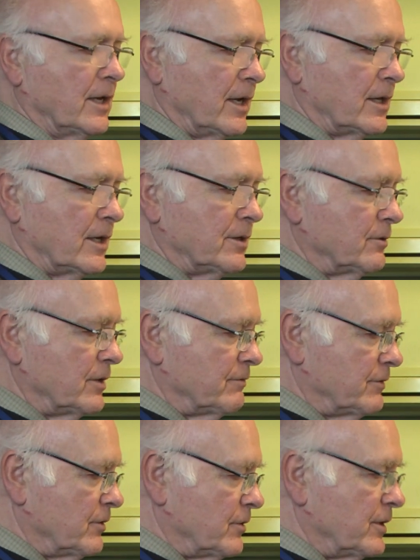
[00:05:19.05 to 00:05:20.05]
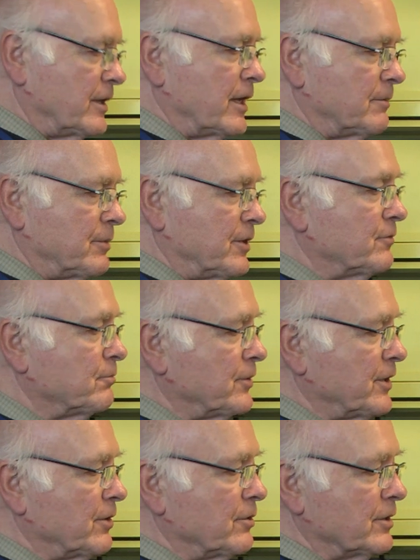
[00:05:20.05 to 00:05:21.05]
And I don't even know the date, but it's
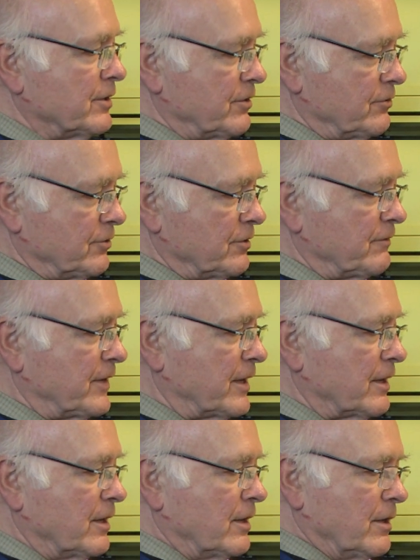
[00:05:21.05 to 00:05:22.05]
pretty old because it's UNIVAC.